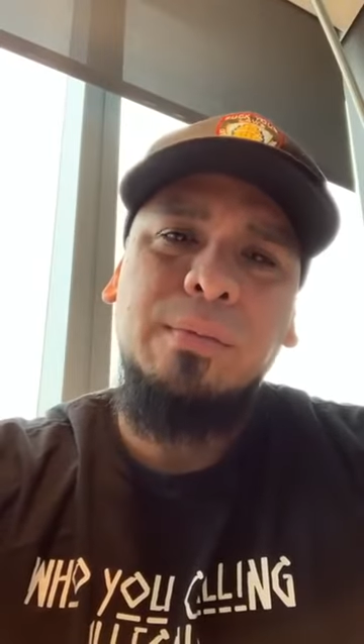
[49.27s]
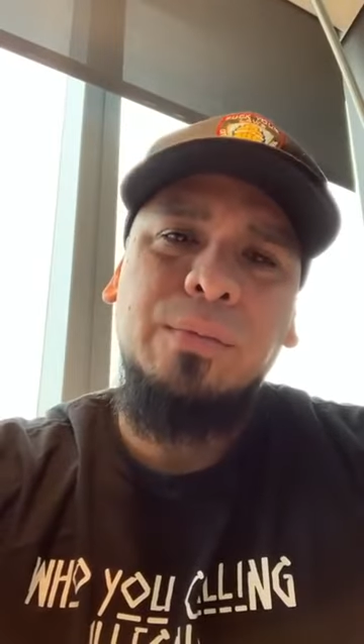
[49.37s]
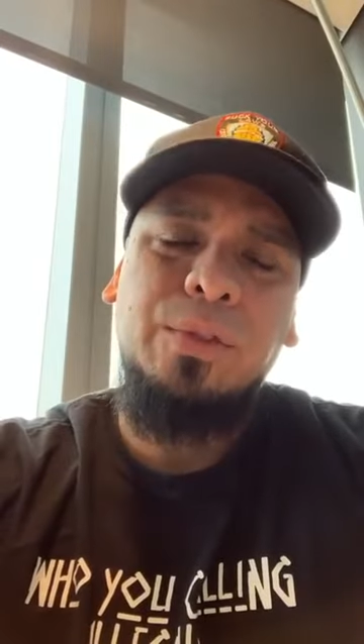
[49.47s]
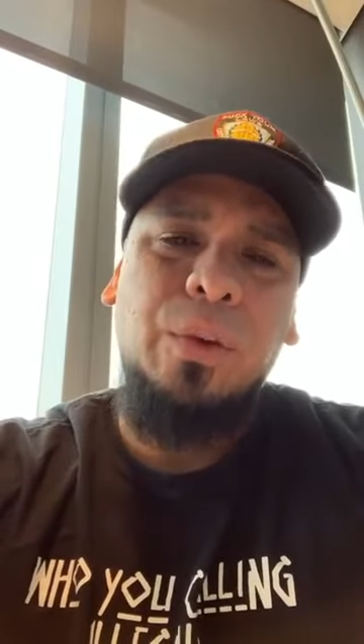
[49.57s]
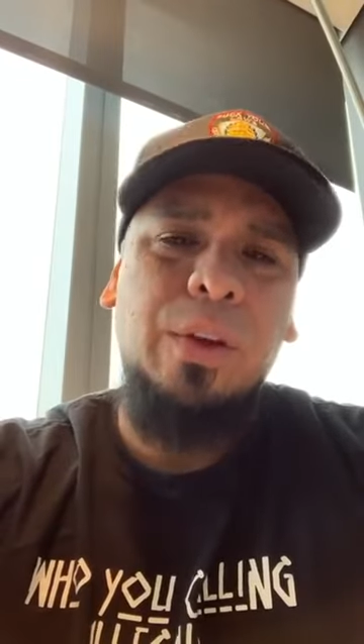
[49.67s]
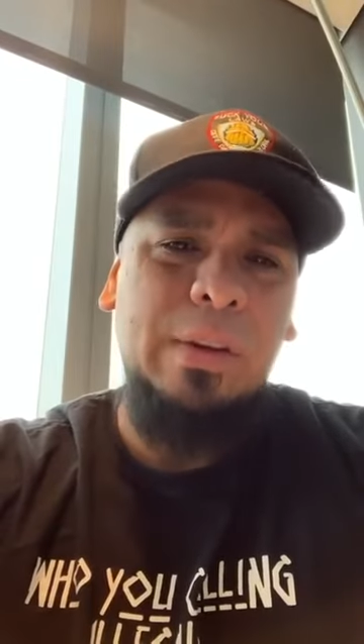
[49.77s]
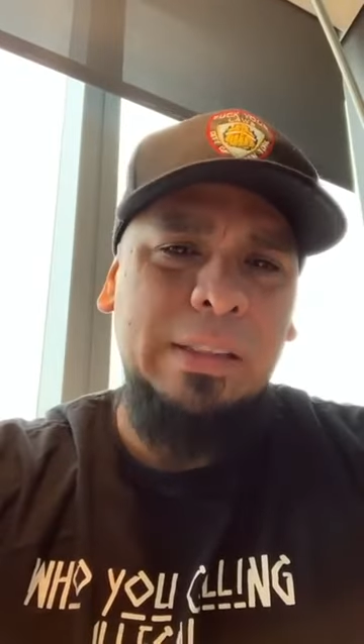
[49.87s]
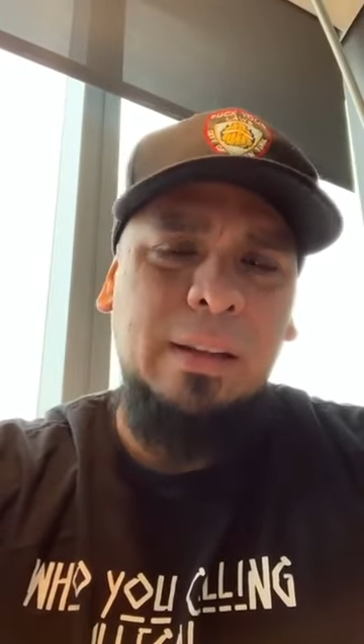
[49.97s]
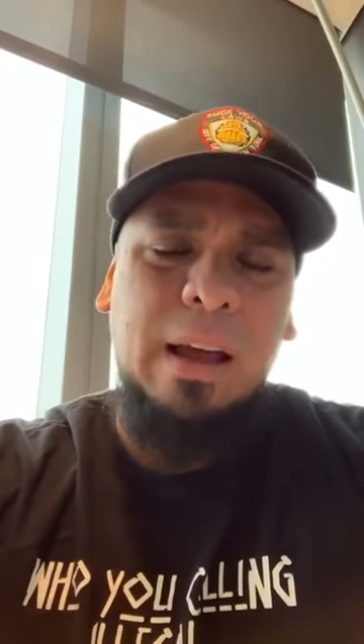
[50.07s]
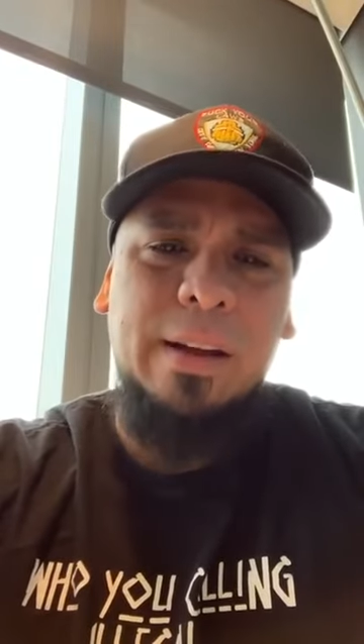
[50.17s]
So there
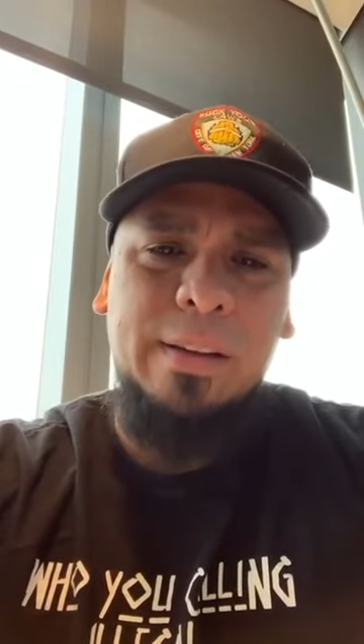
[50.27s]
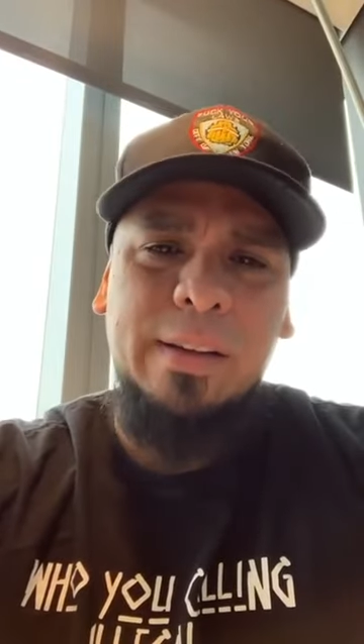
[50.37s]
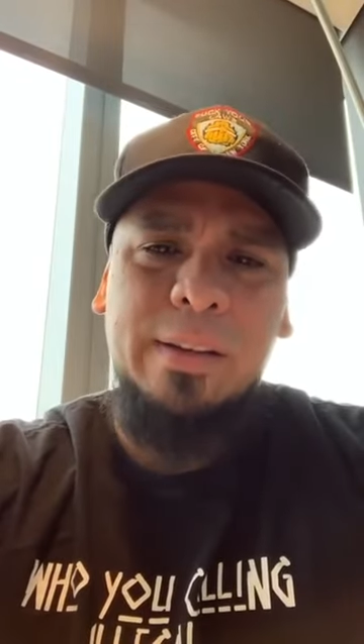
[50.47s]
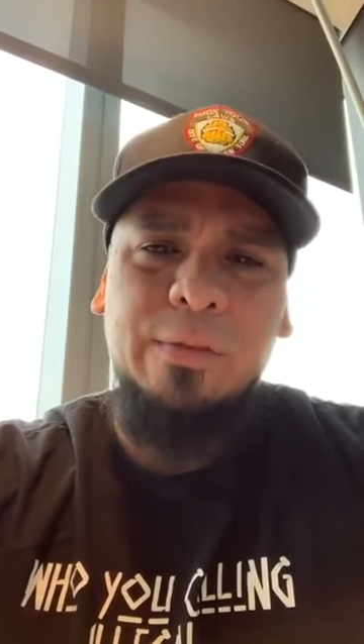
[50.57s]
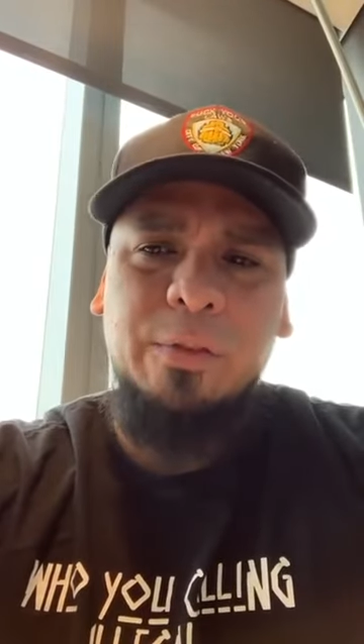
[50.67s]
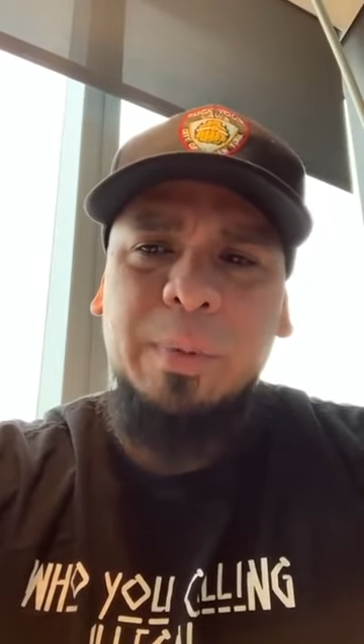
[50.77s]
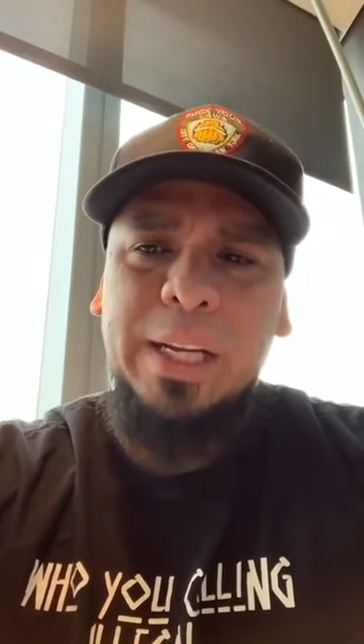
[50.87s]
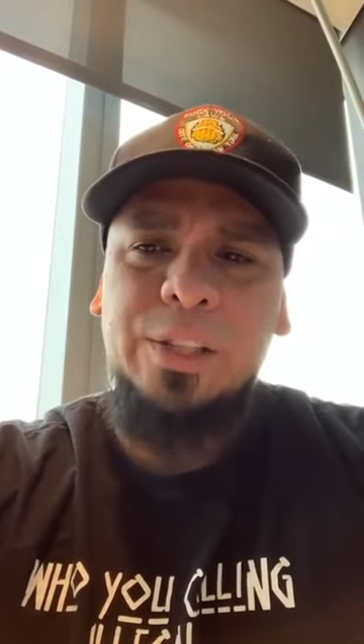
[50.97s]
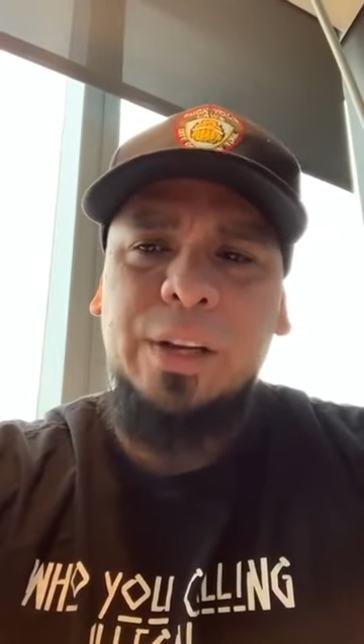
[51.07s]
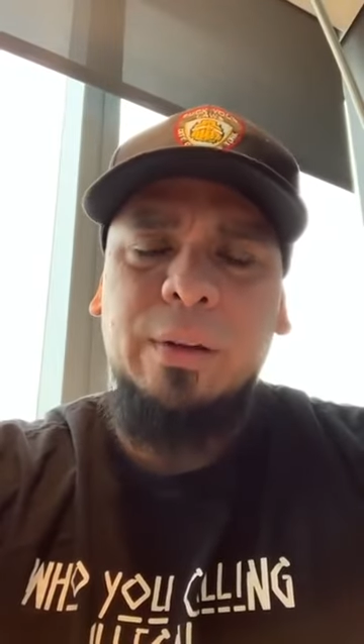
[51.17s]
is a lot of
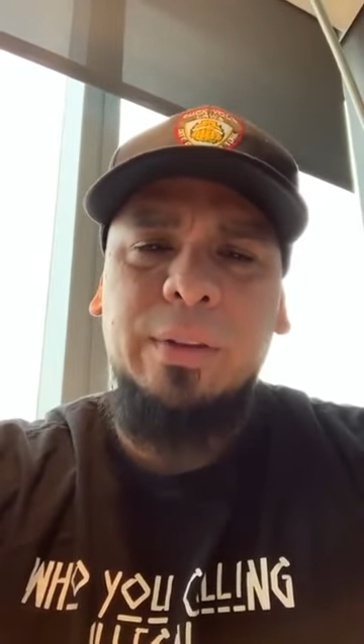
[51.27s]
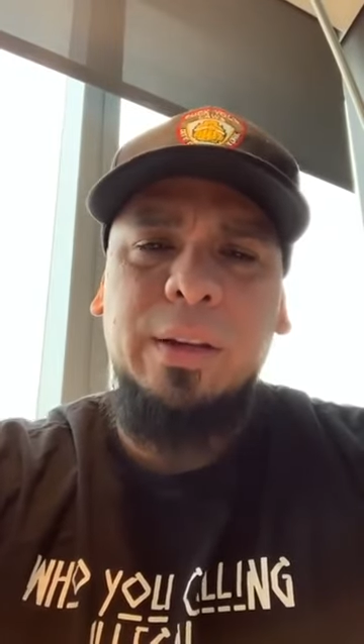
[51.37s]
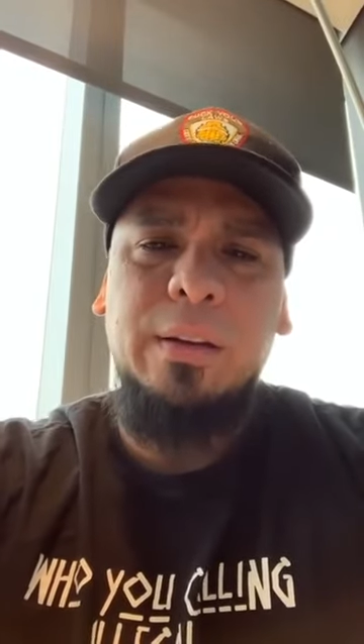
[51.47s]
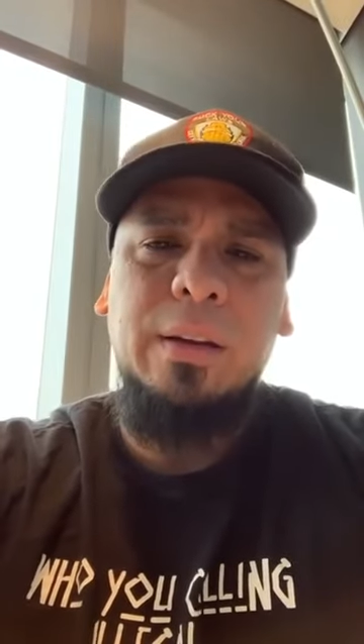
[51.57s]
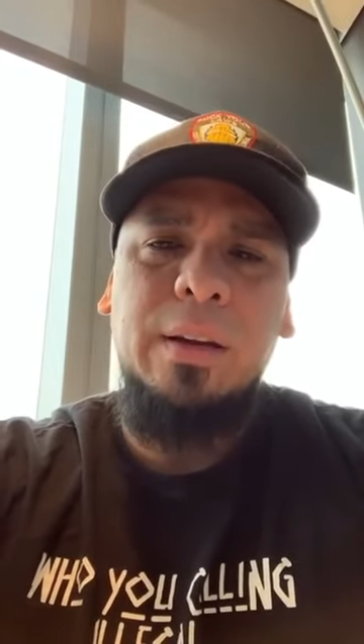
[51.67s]
disinformation out there.